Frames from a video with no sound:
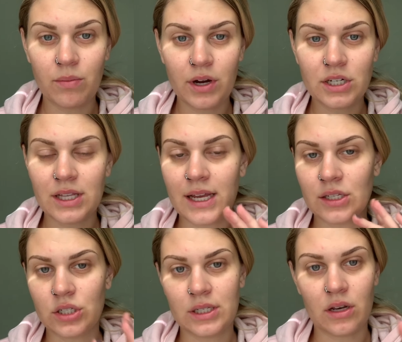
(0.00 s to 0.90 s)
brush. That is
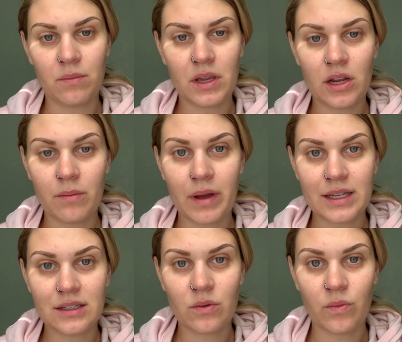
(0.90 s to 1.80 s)
just gonna be your
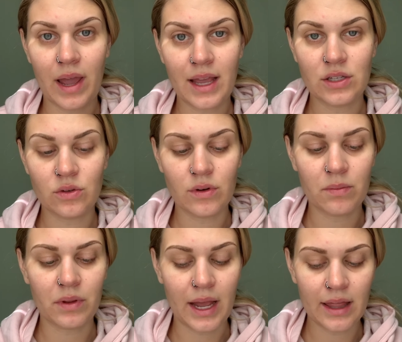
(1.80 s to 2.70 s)
best way to
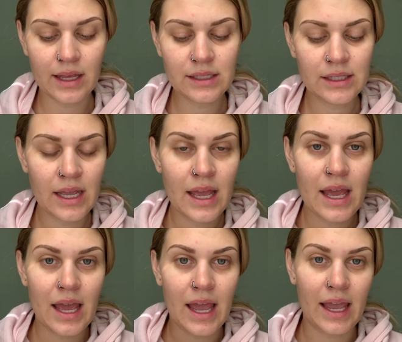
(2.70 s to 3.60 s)
apply this.
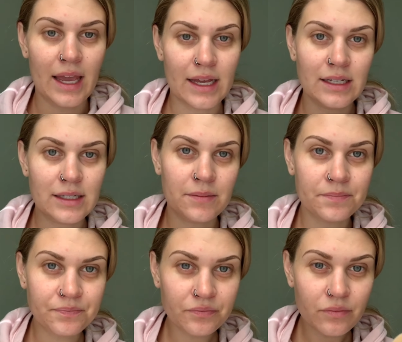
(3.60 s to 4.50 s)
And
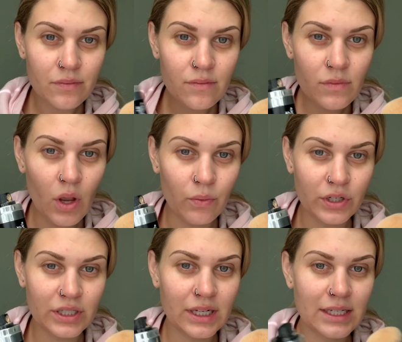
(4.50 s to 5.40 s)
we're
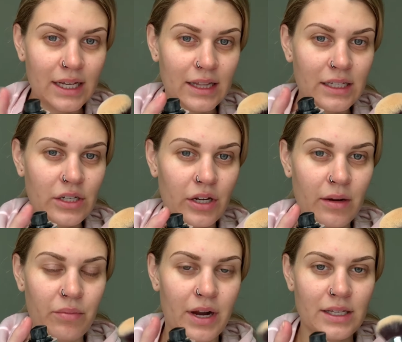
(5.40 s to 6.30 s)
just gonna take this, you're gonna
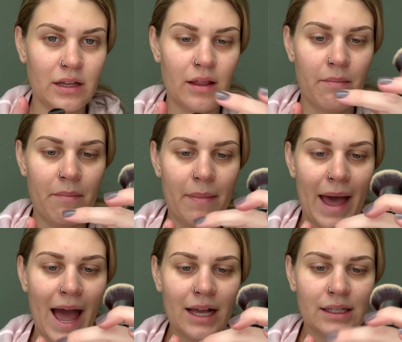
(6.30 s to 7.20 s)
press on the
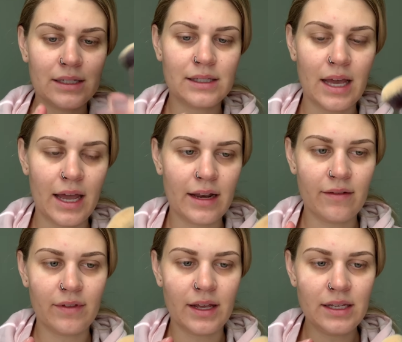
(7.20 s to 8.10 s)
back side of
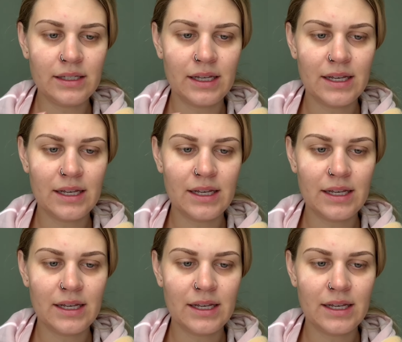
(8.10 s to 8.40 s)
this